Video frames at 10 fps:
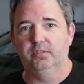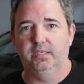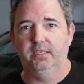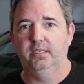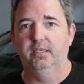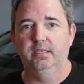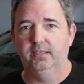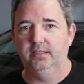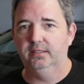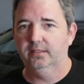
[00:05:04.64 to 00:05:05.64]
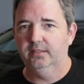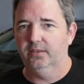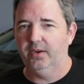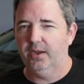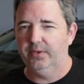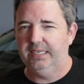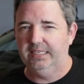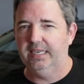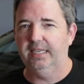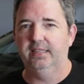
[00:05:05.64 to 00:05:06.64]
seeing he, you know, how he
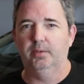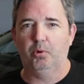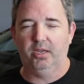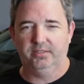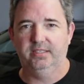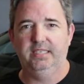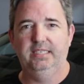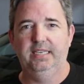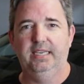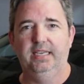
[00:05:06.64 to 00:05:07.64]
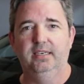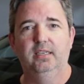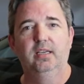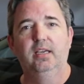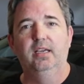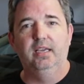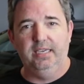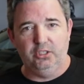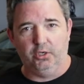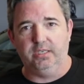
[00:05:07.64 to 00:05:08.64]
did it, the process he did,
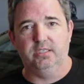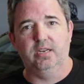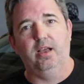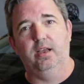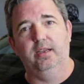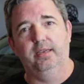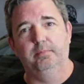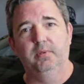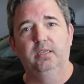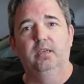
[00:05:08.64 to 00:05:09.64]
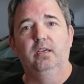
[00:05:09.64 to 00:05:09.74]
he took his time,